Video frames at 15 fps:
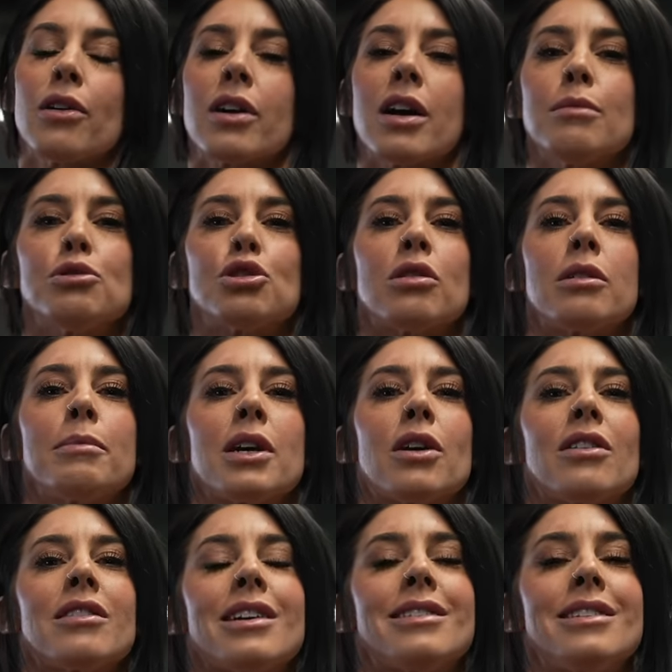Come join me
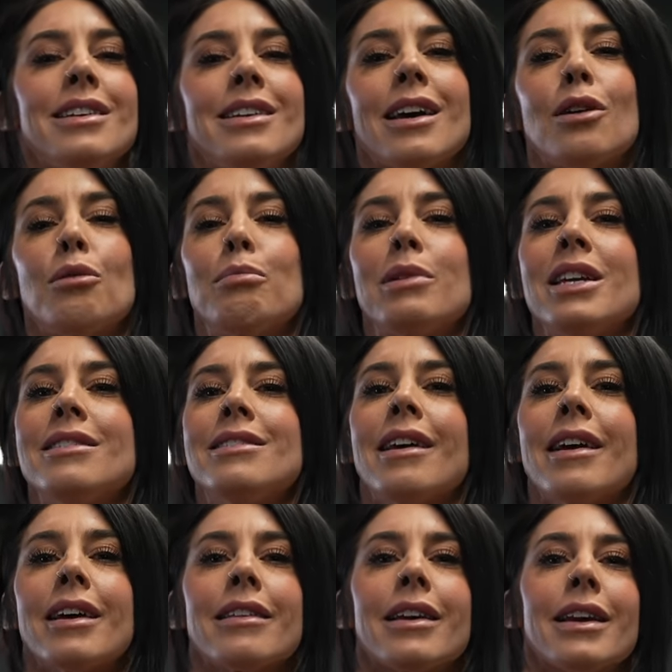on the D L B
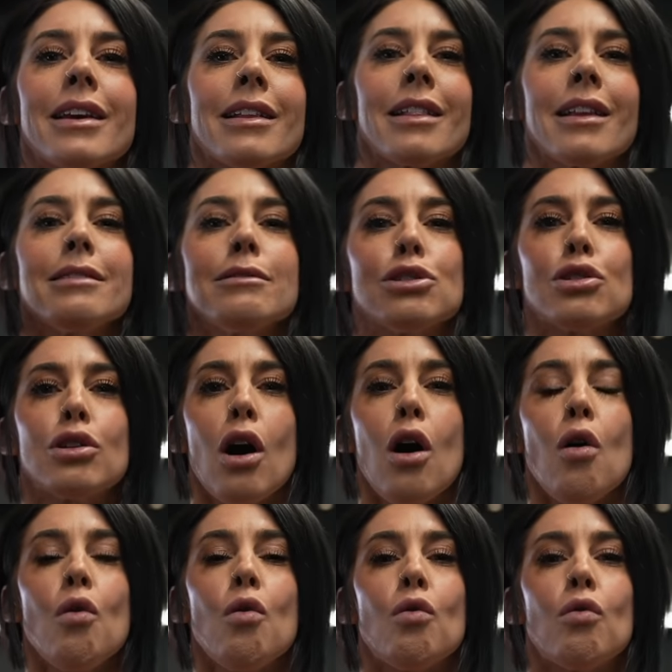Daily. Let's
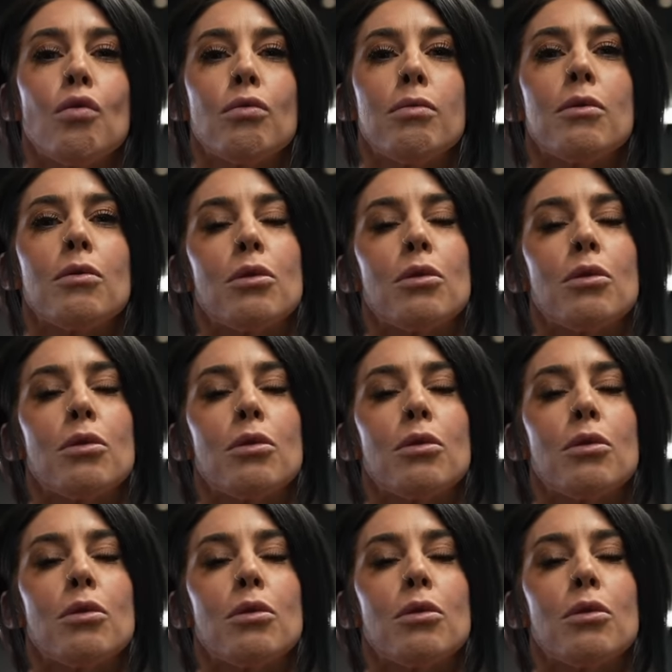go.